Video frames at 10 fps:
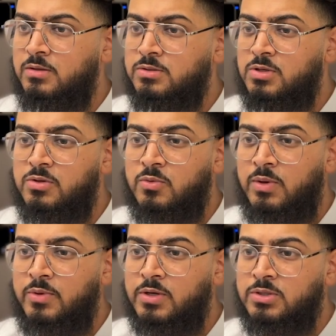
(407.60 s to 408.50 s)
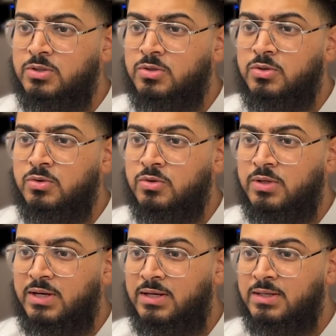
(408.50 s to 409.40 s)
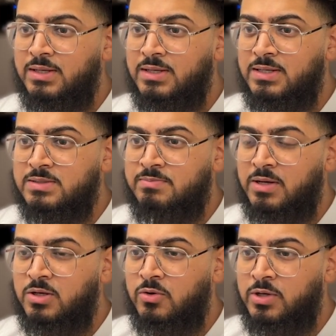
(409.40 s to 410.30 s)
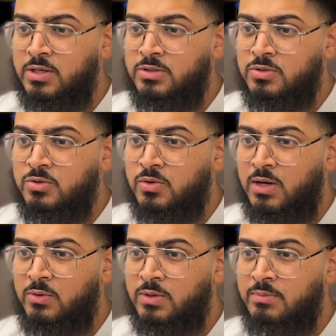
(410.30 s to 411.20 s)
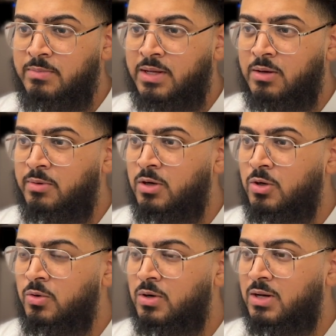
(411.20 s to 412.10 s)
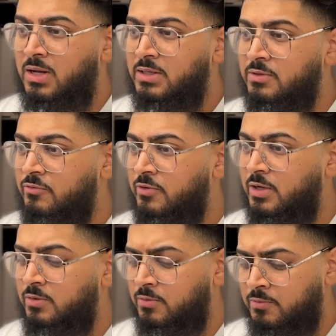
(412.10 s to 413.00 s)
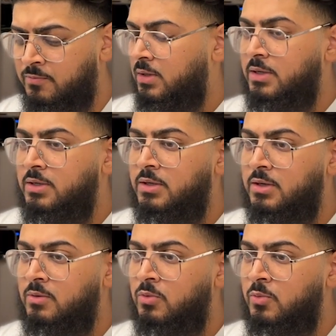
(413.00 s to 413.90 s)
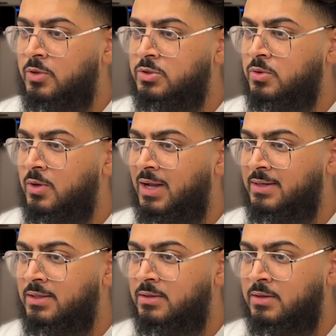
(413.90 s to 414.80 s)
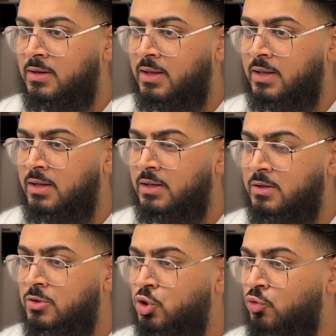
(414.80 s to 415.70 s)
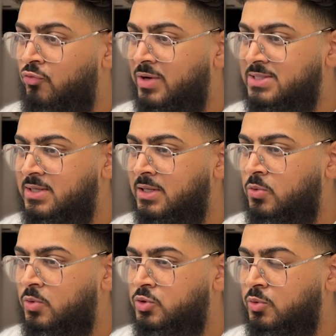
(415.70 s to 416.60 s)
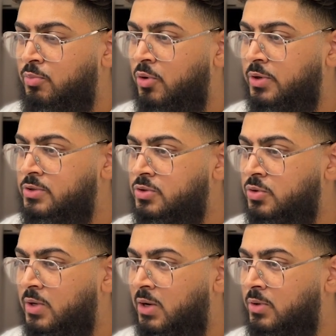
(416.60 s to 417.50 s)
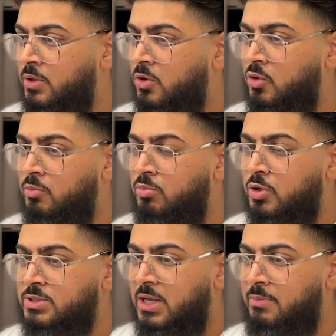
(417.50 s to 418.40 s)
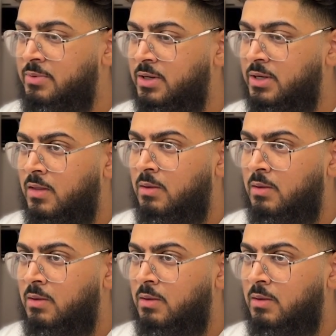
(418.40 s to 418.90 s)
So the way we're going to do that is by going into our Make Apollo client file. And in here, we want to add in a new REST link, which will point to our Google Books API.